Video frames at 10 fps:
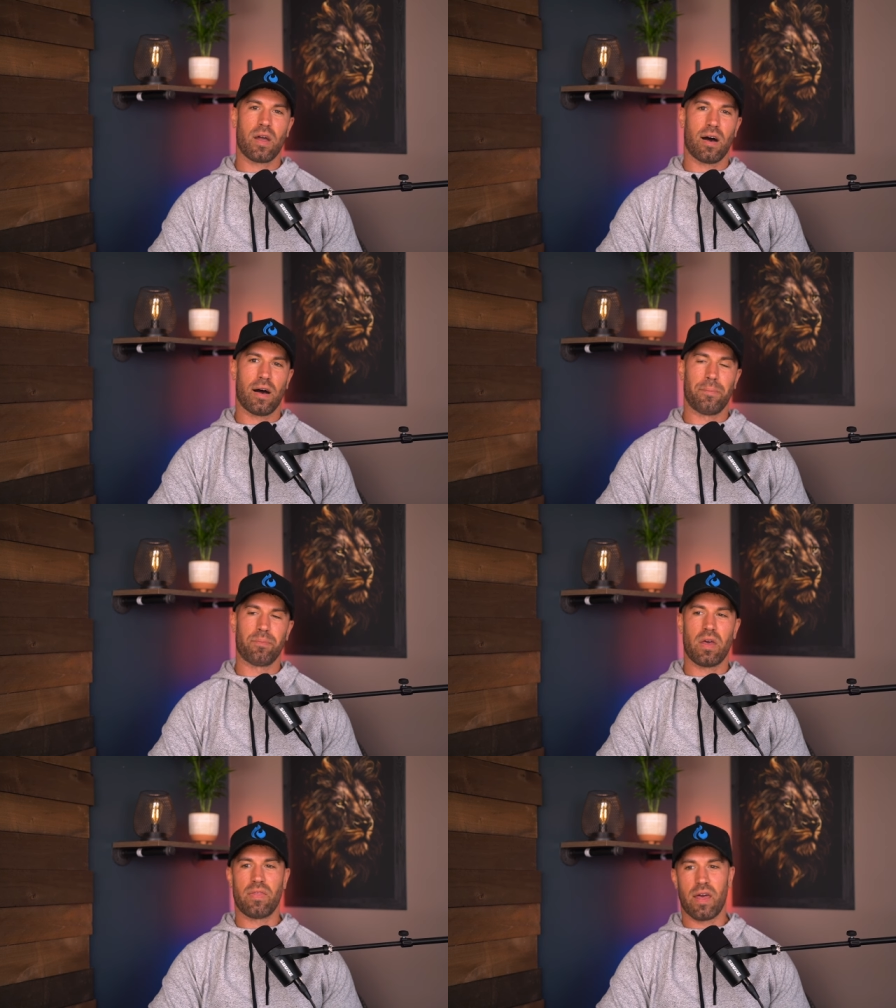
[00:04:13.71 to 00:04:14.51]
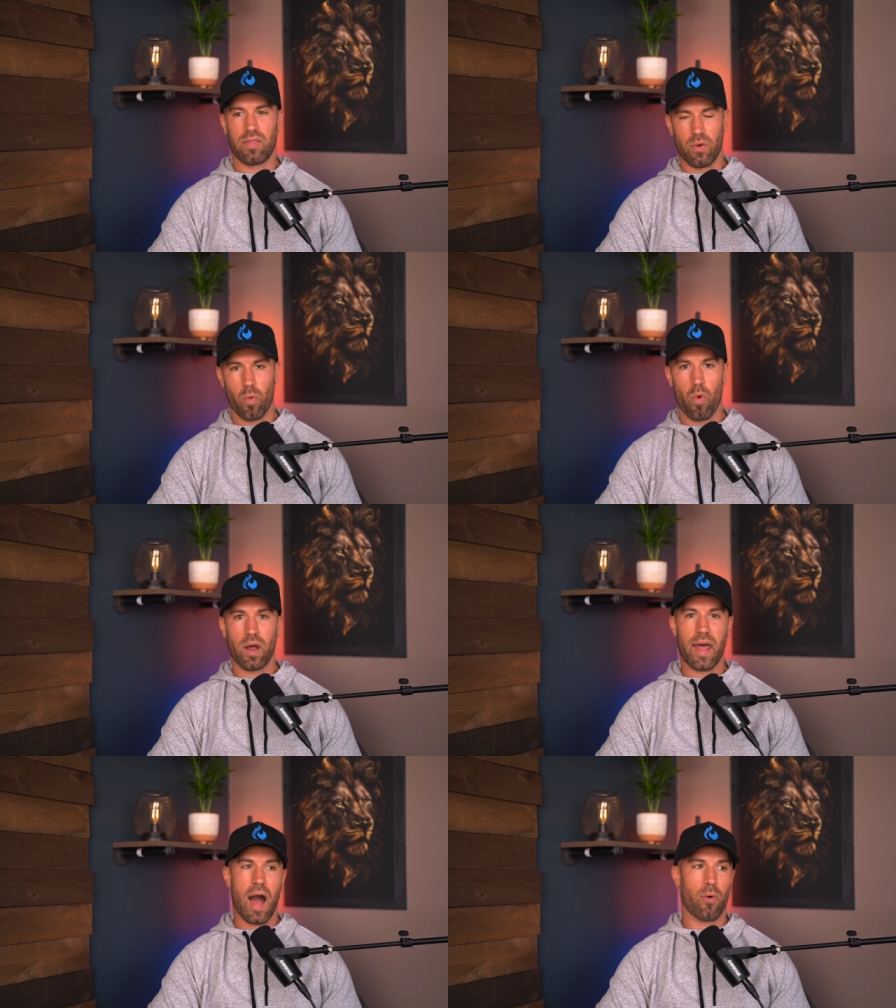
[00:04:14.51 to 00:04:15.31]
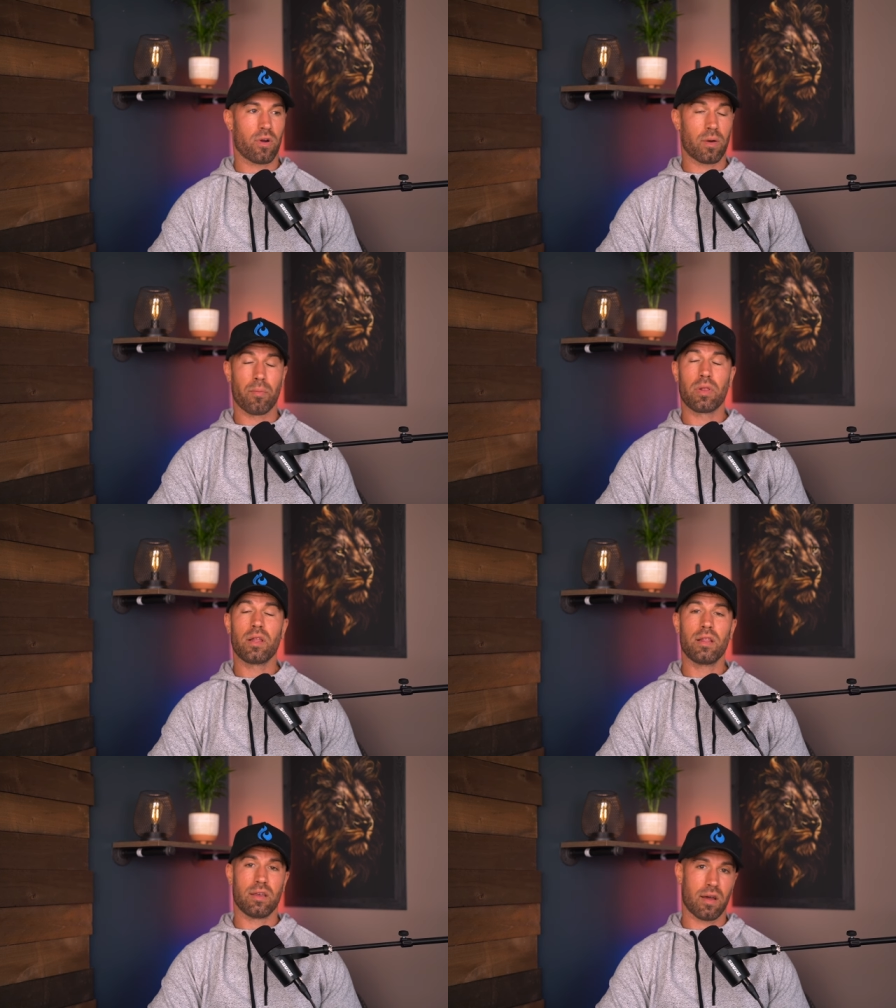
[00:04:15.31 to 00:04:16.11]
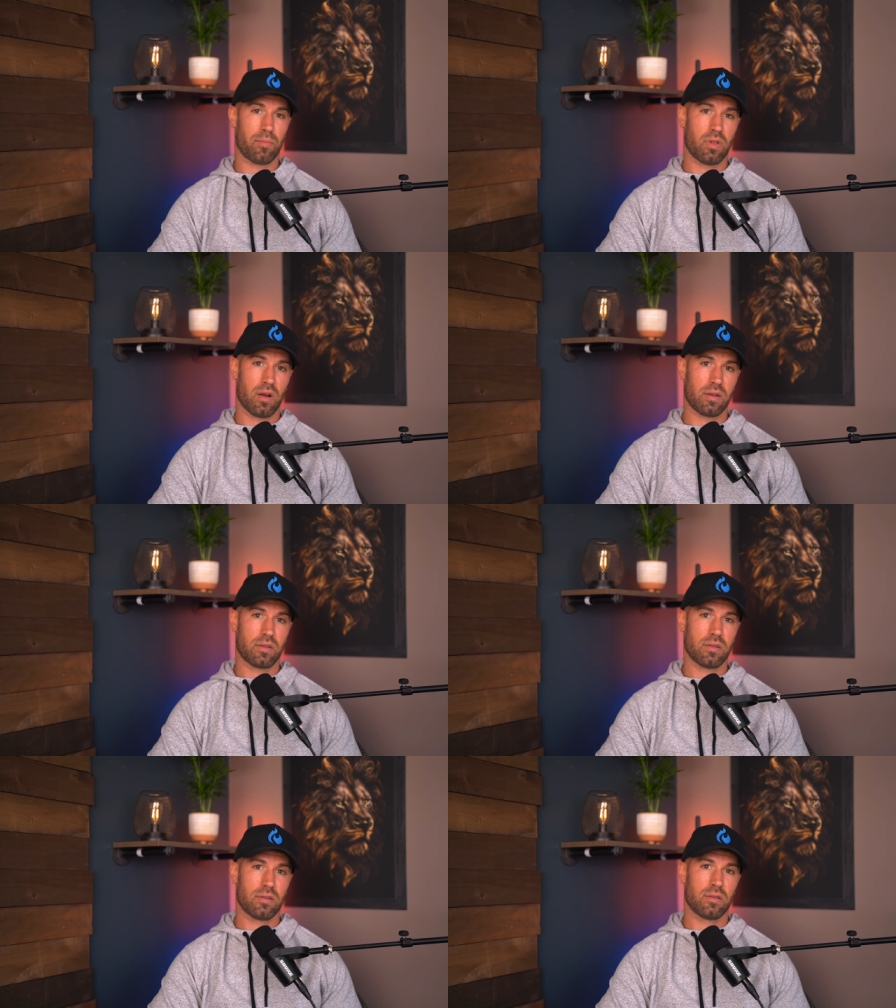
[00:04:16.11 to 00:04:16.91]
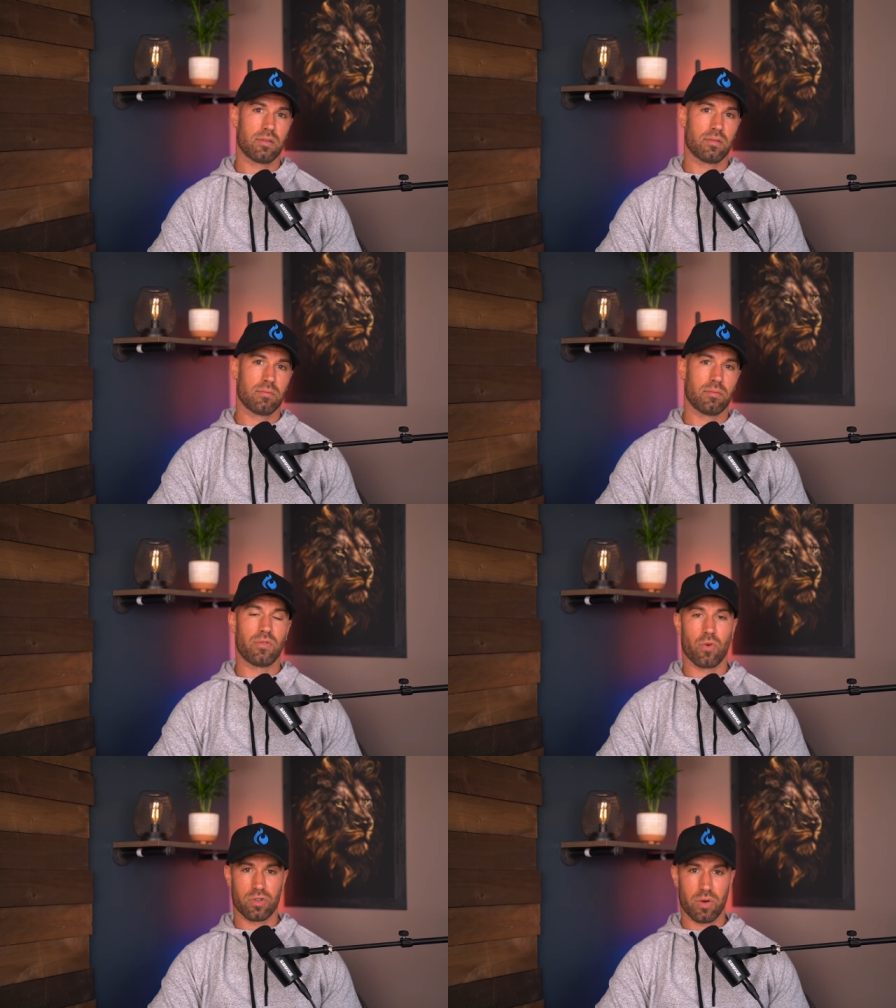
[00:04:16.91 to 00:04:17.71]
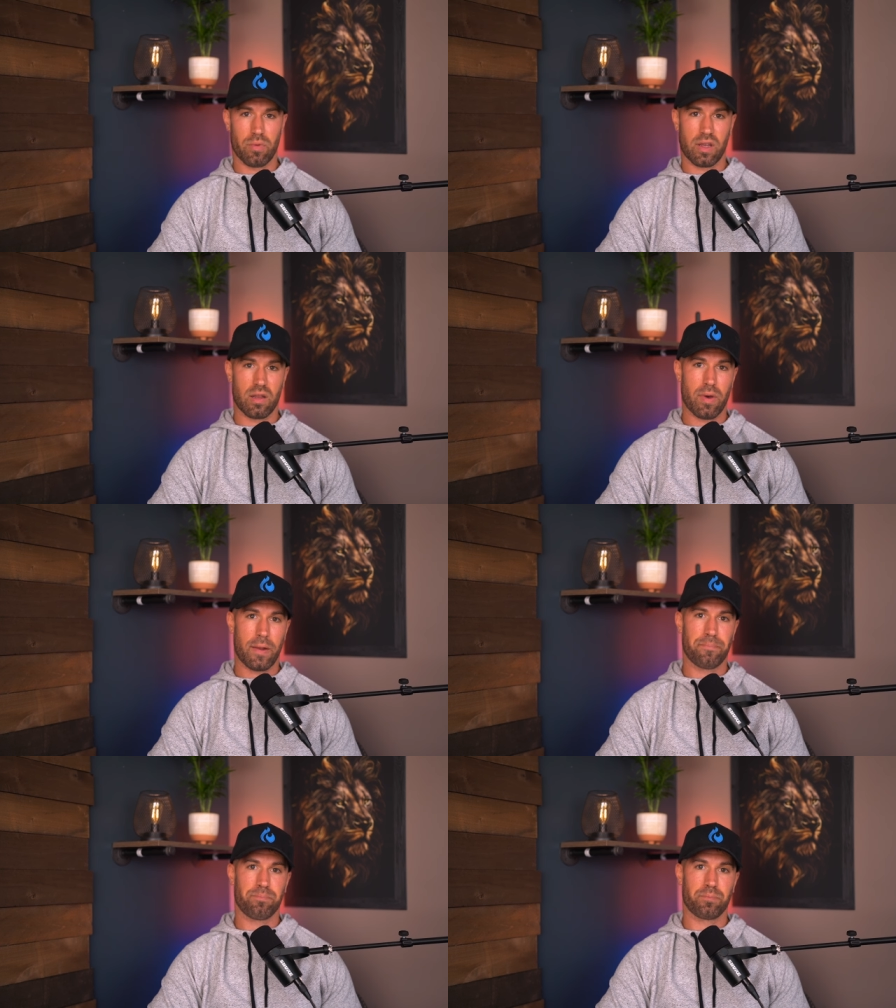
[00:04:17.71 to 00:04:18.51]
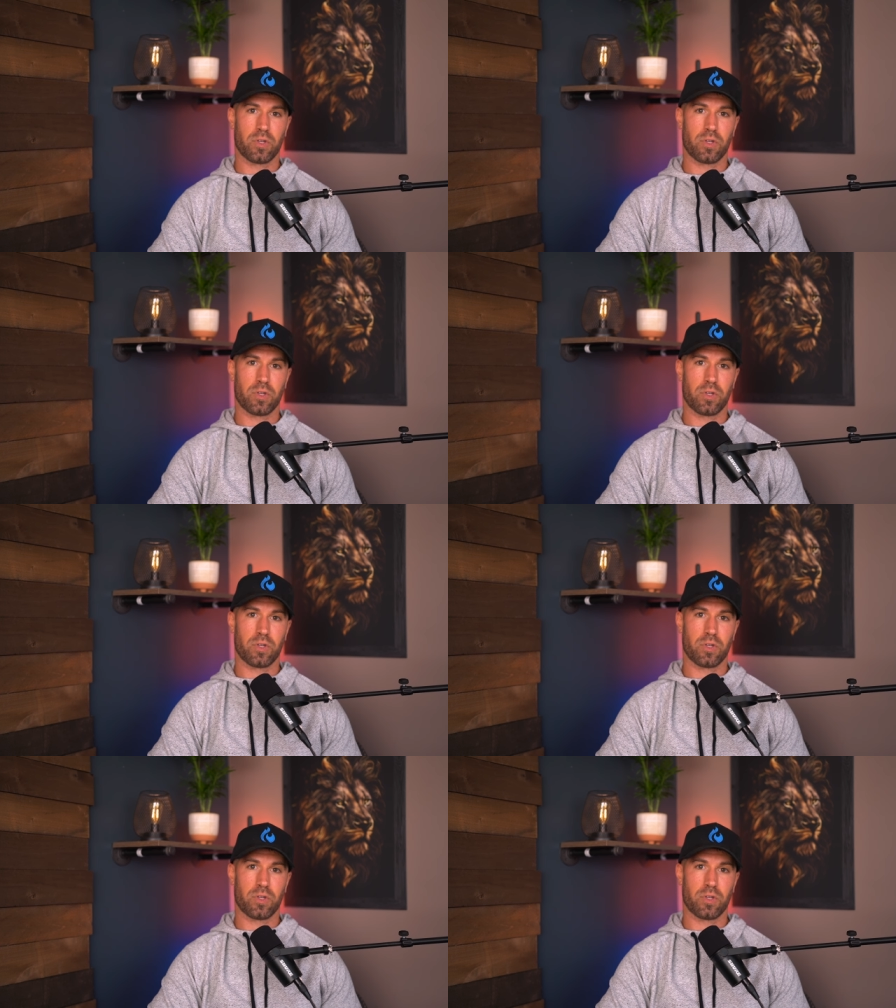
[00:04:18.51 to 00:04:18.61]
Um, and then the one hour completely unplugged before jumping into bed.